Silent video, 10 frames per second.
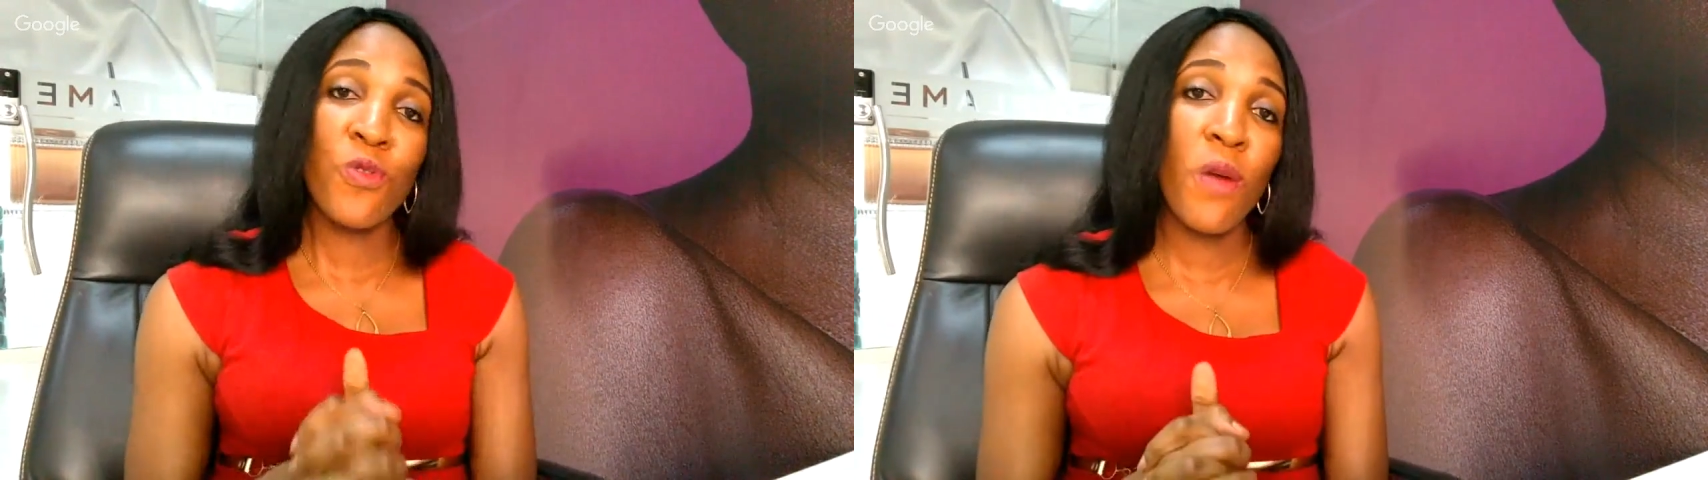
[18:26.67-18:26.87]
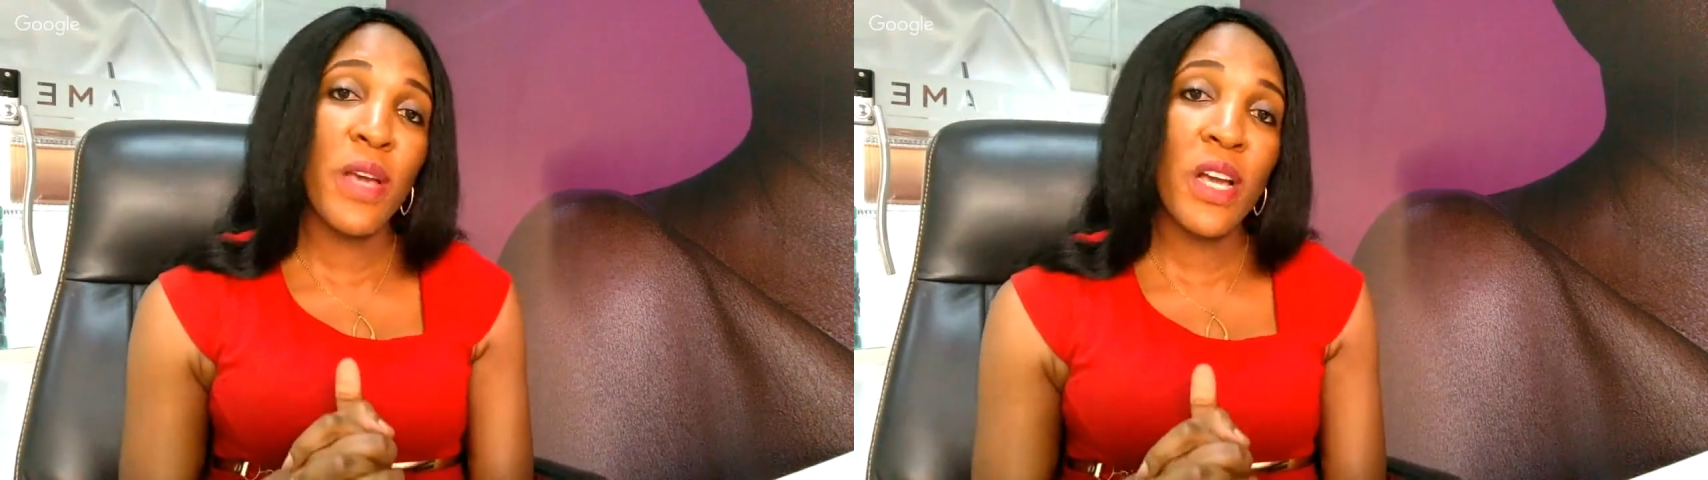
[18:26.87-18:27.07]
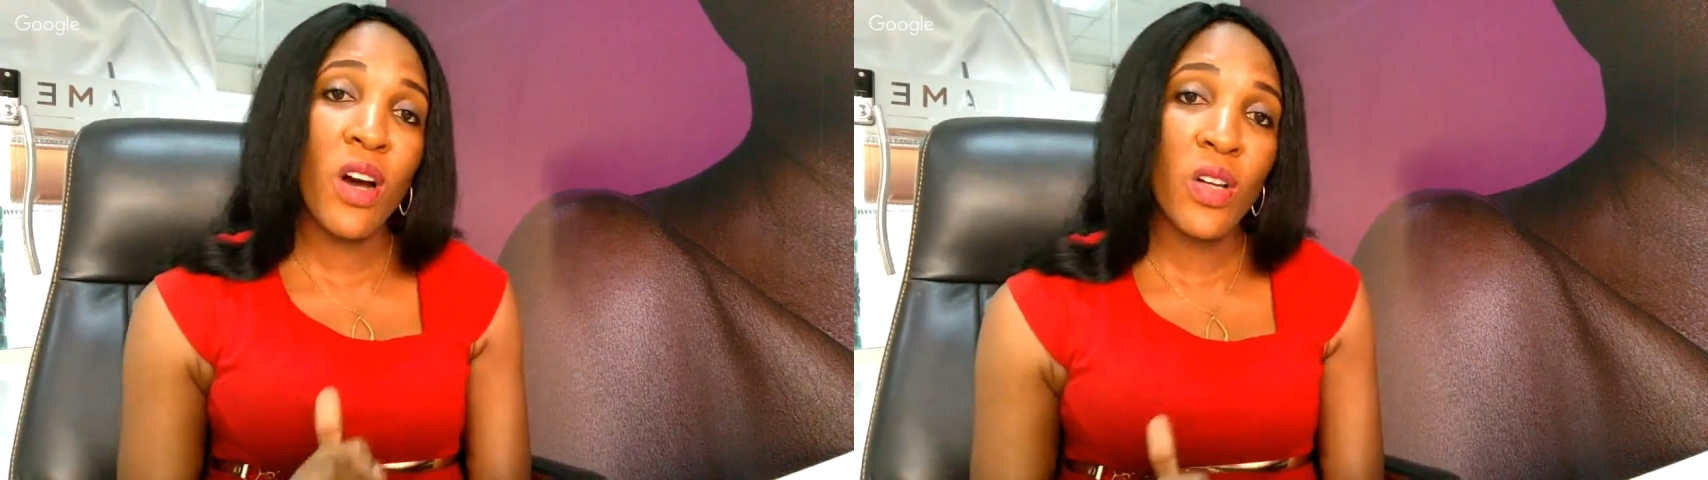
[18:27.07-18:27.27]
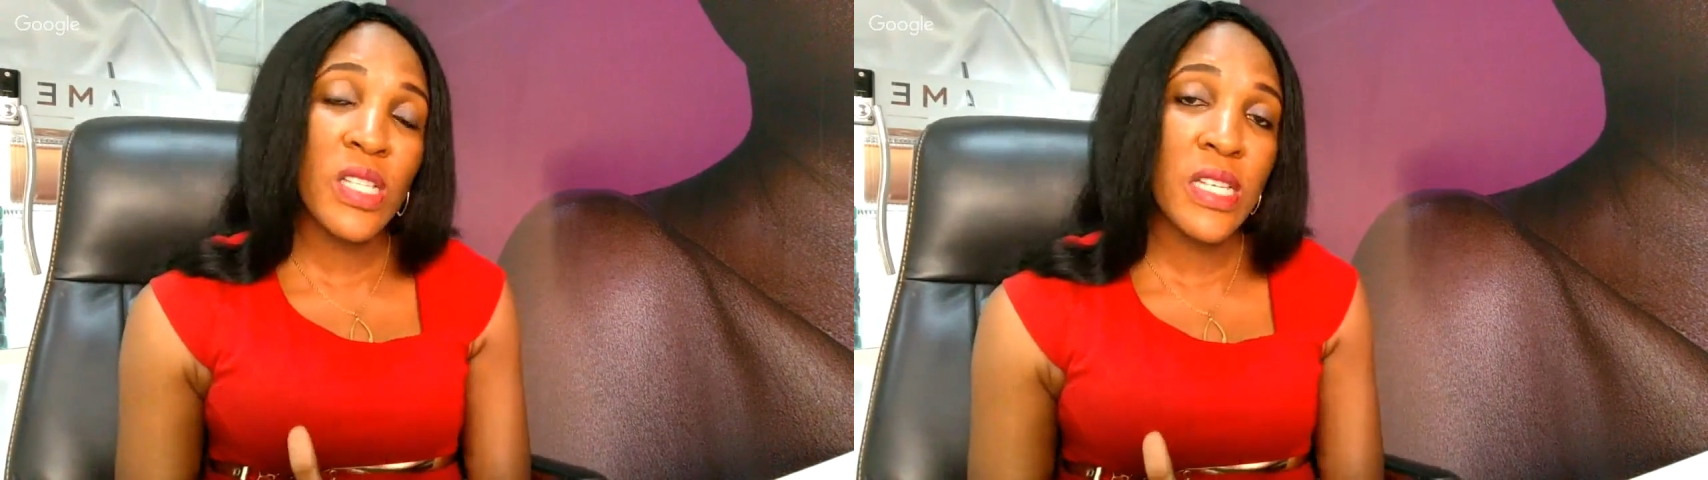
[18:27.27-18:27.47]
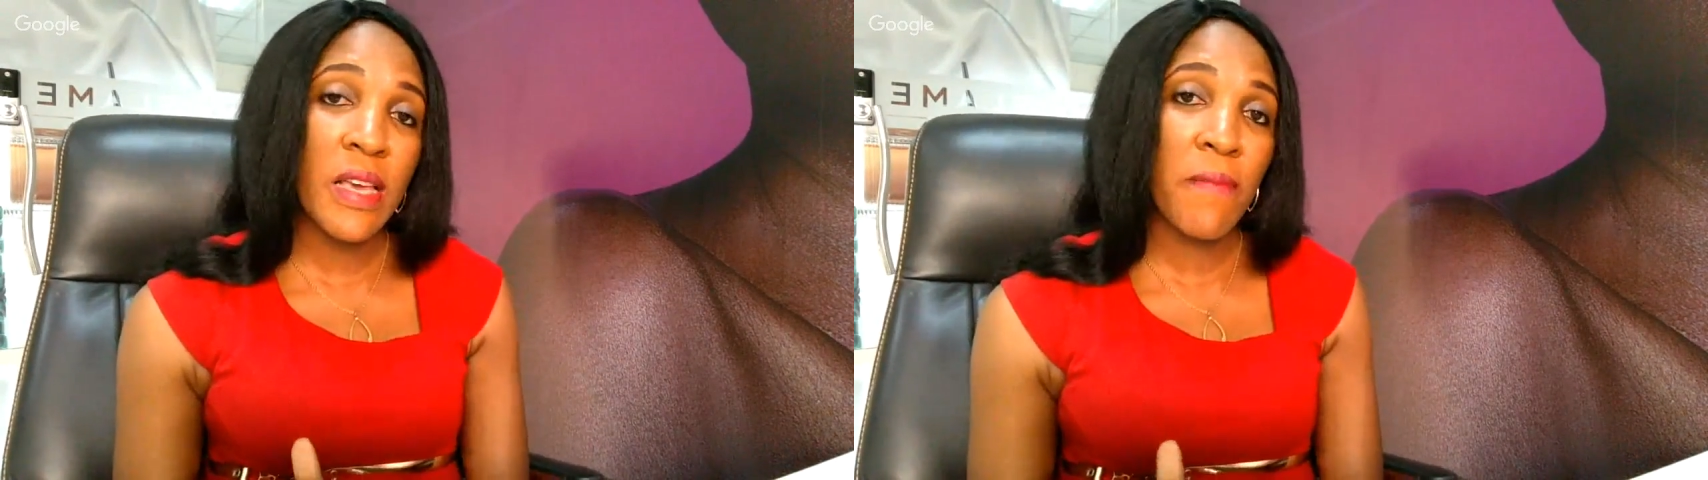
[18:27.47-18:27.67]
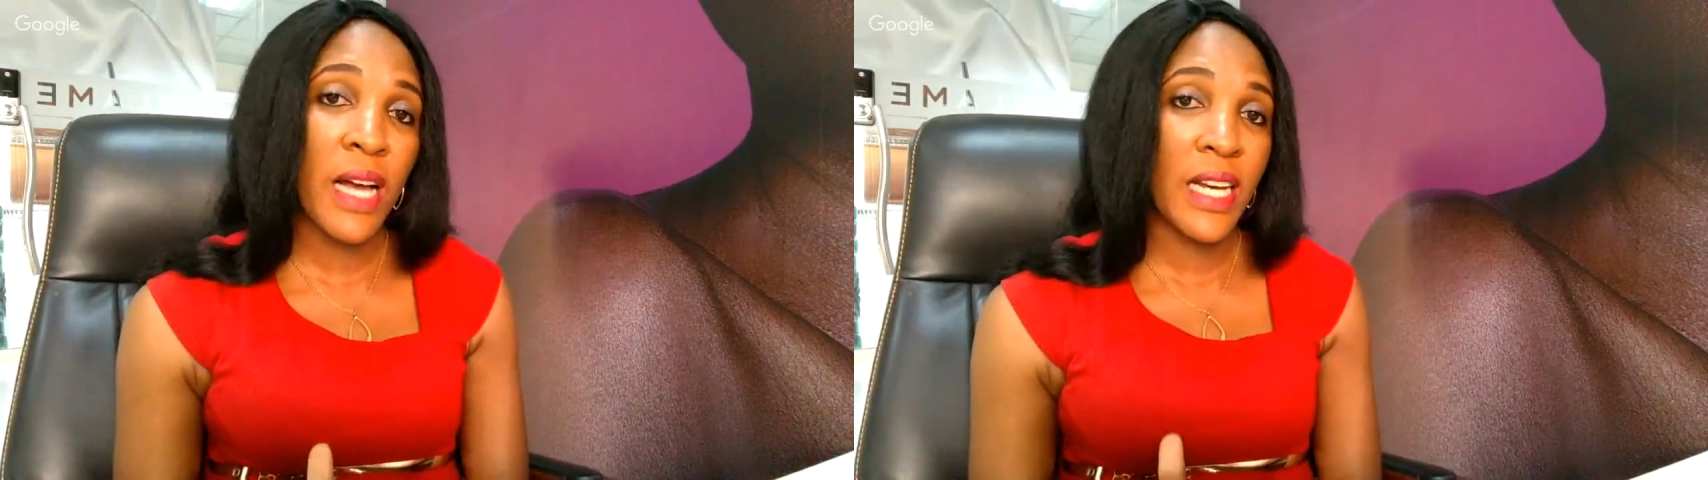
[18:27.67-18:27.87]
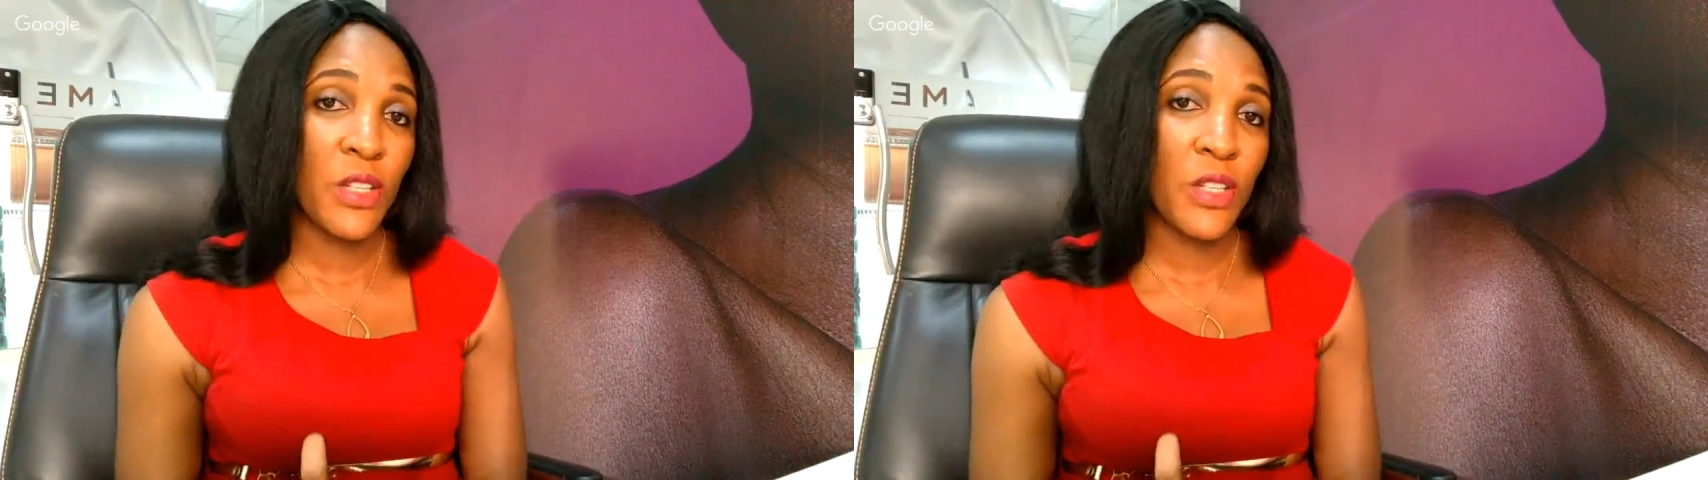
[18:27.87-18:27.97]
form a core team, and